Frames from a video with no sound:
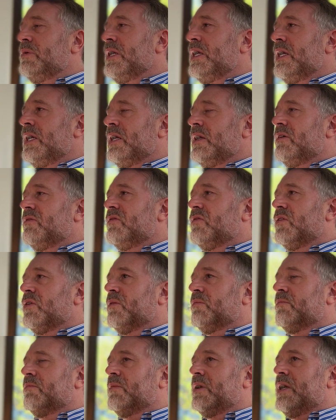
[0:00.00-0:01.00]
be
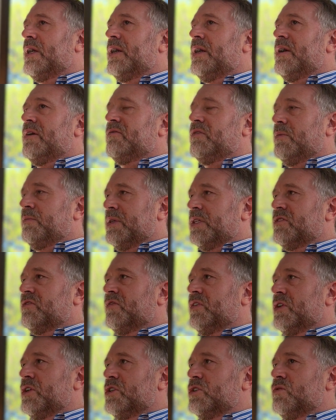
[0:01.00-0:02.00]
from this
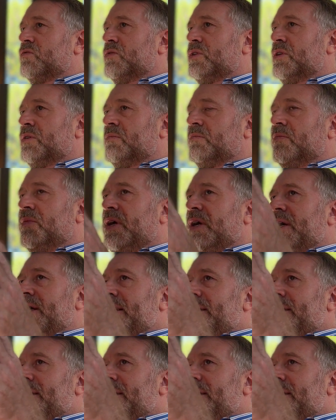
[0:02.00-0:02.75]
first room,